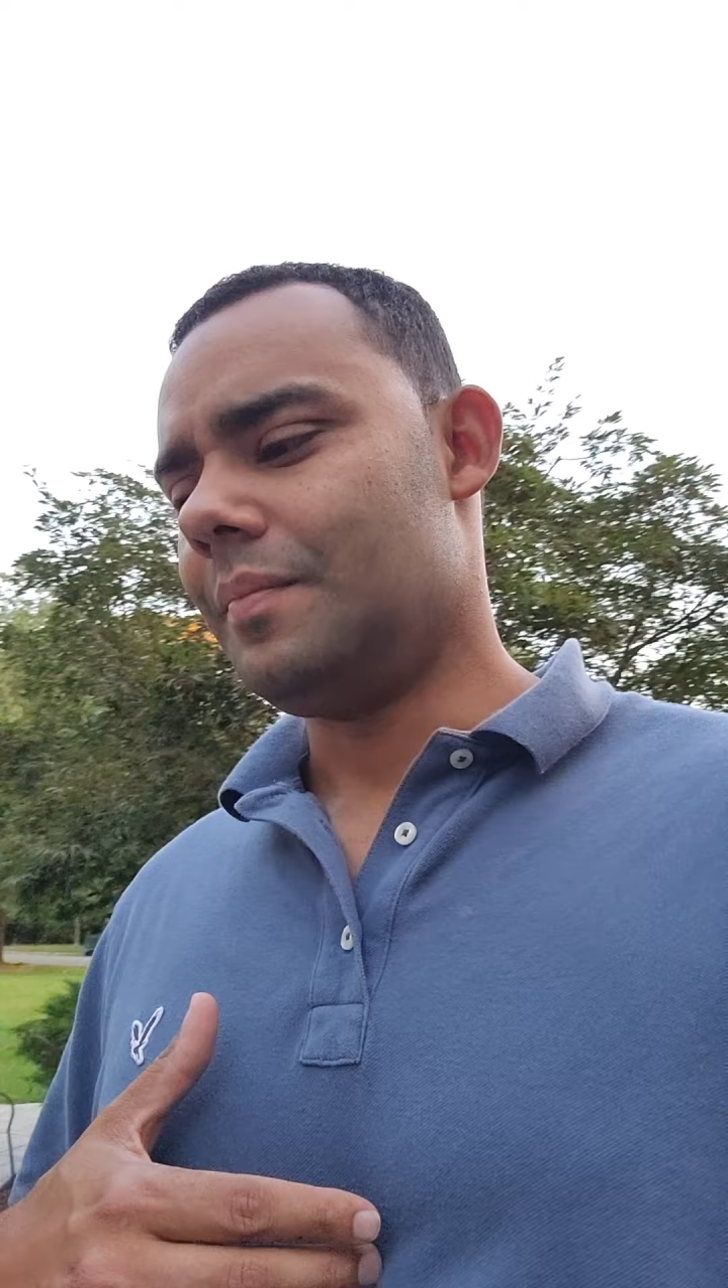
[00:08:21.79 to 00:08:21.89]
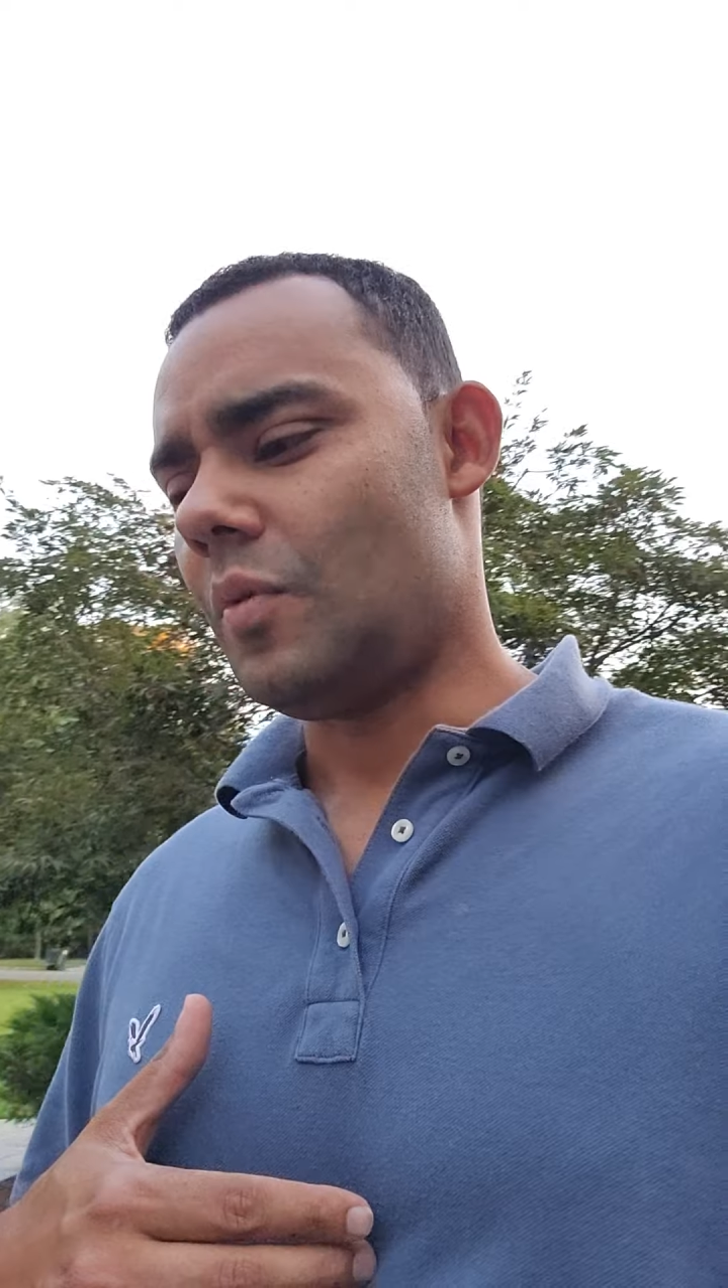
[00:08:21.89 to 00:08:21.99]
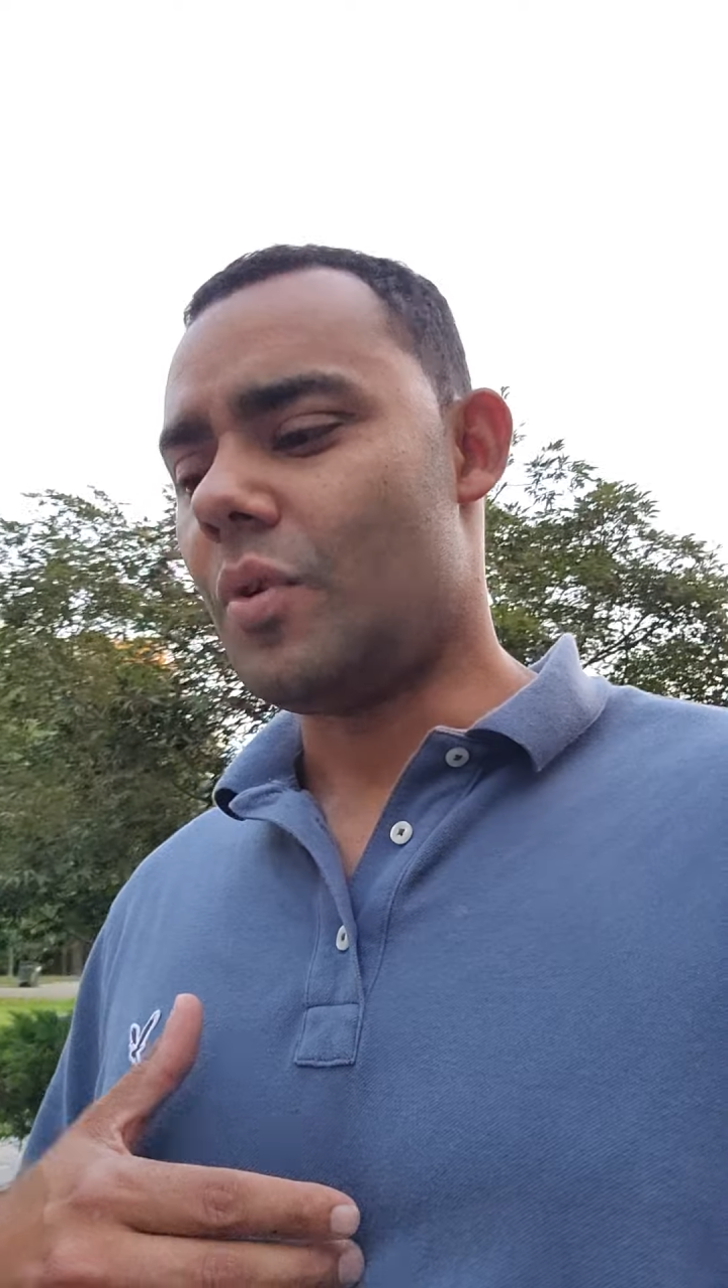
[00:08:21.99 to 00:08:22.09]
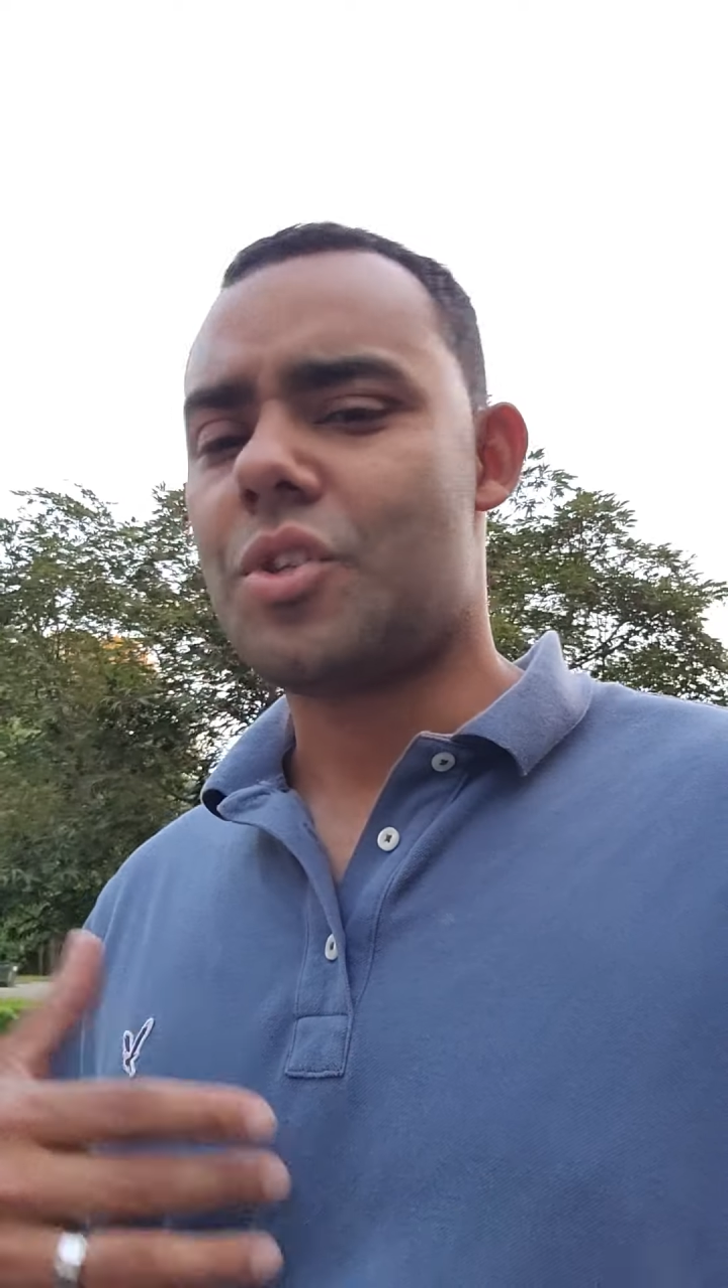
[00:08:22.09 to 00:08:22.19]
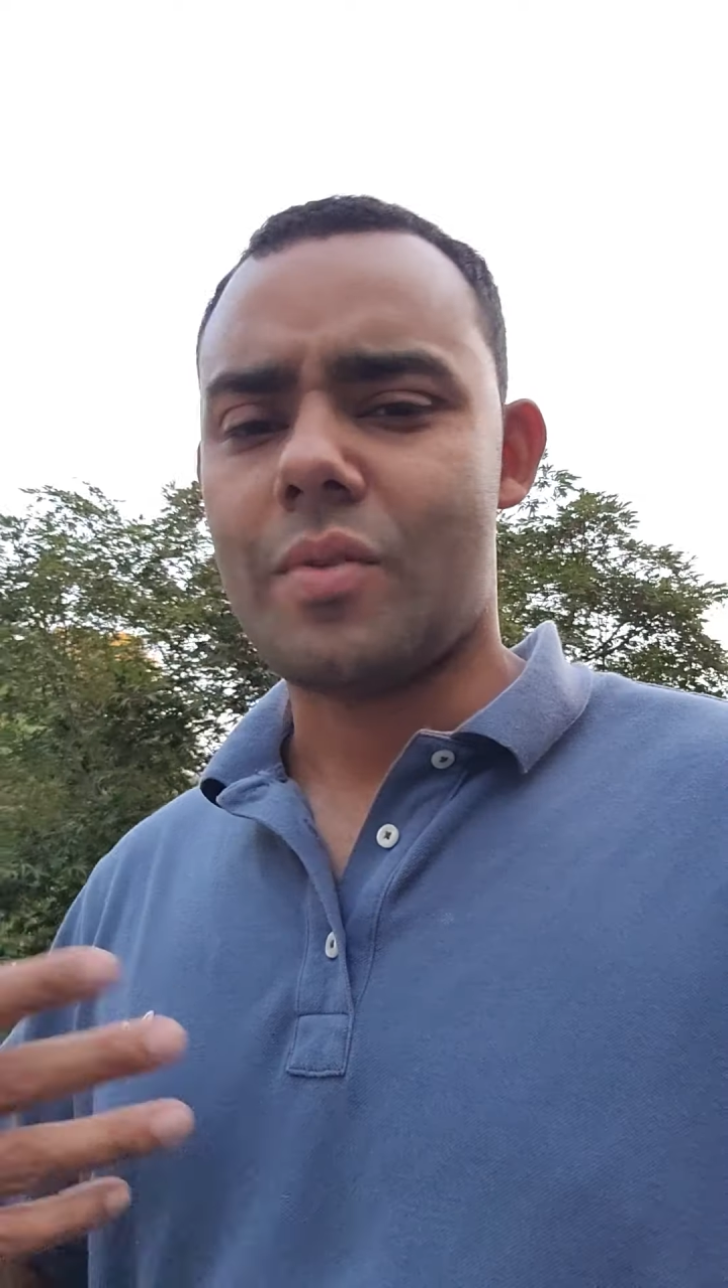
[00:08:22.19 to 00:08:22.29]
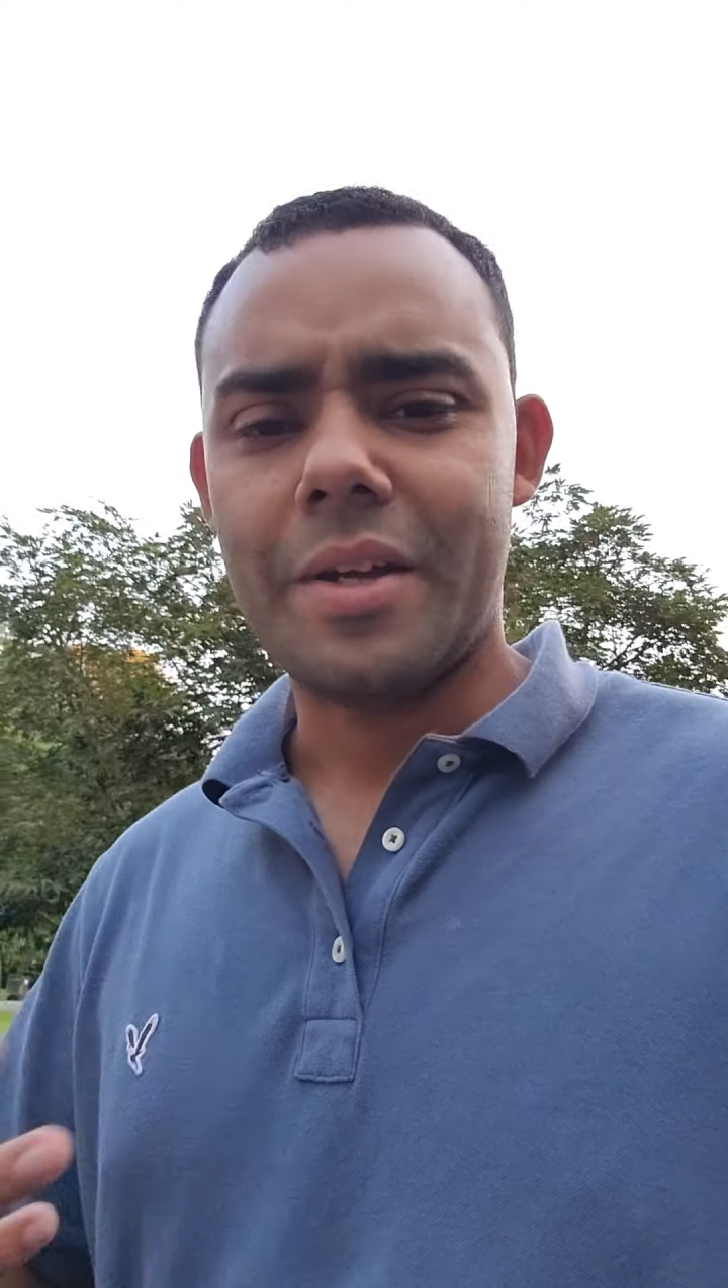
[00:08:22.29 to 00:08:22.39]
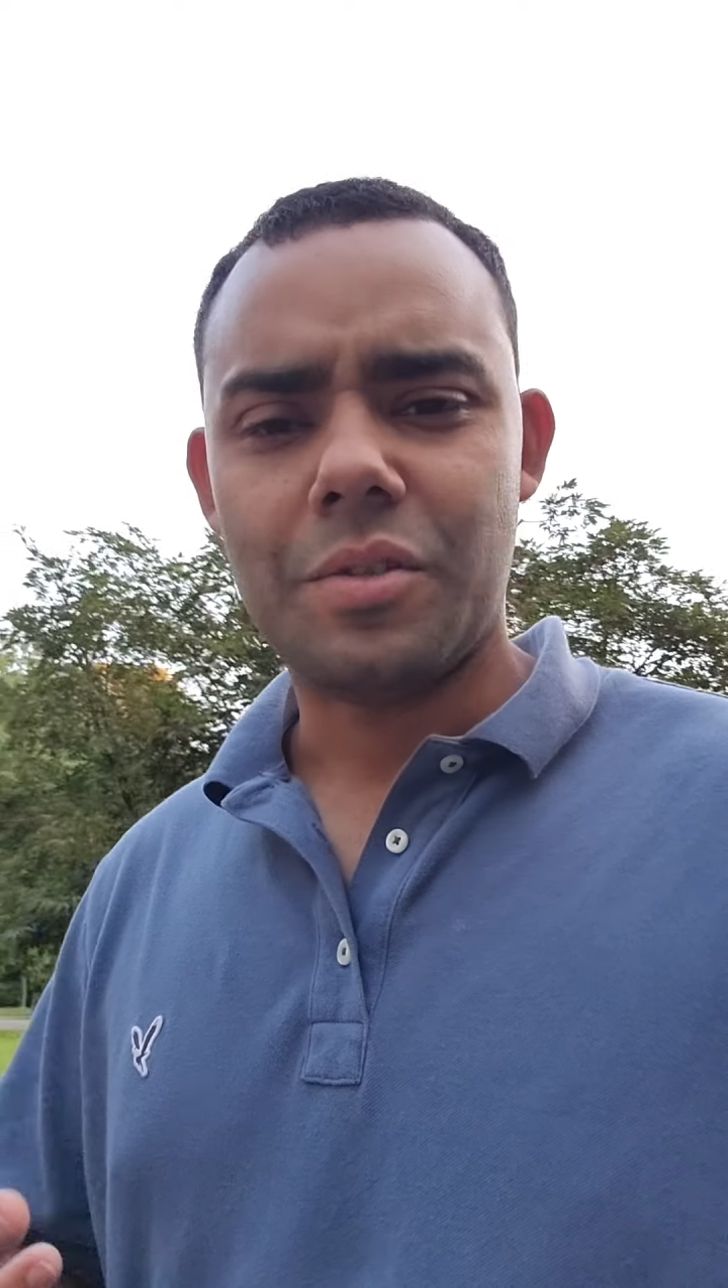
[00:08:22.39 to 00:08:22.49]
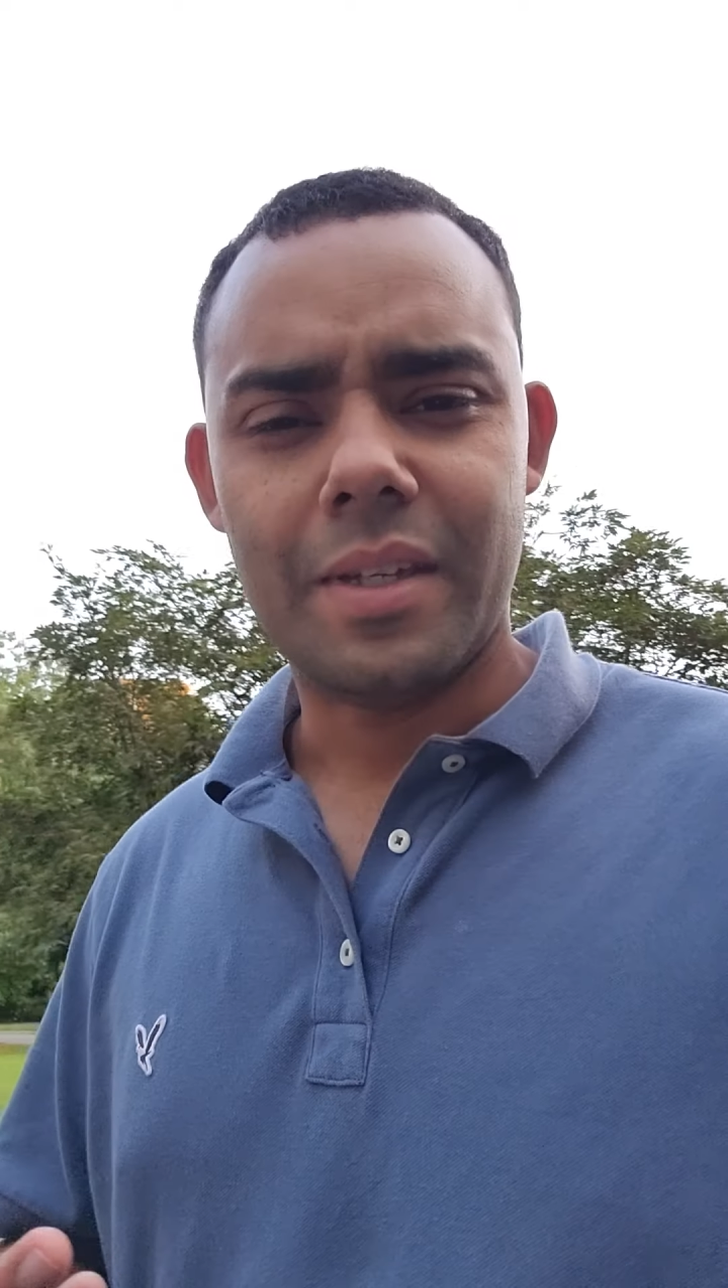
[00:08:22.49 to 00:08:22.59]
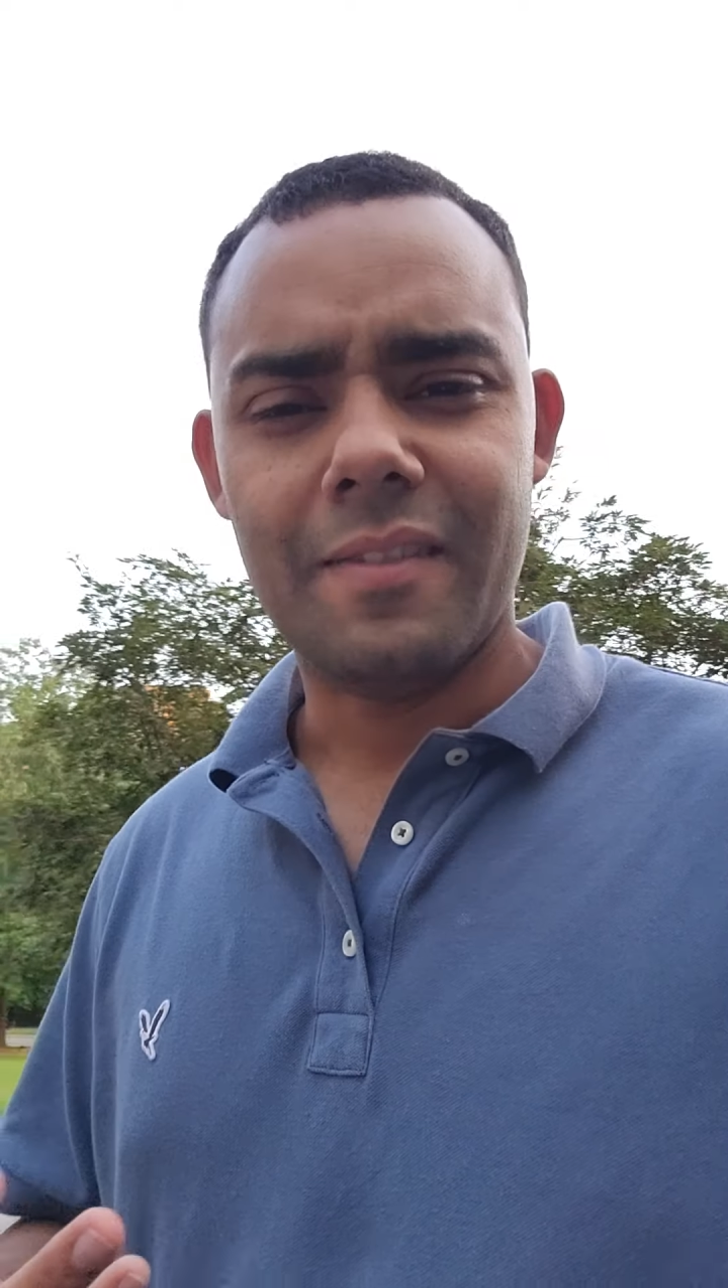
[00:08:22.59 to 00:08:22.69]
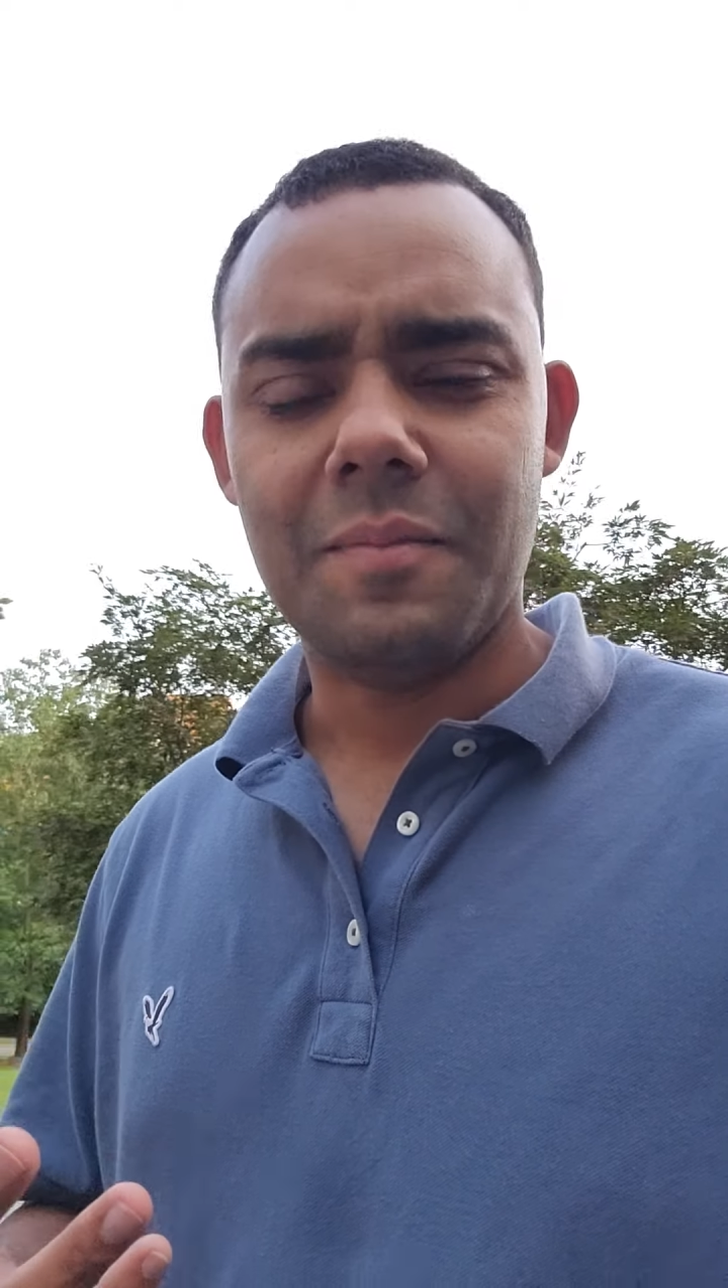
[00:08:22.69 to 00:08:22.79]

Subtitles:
was trying to give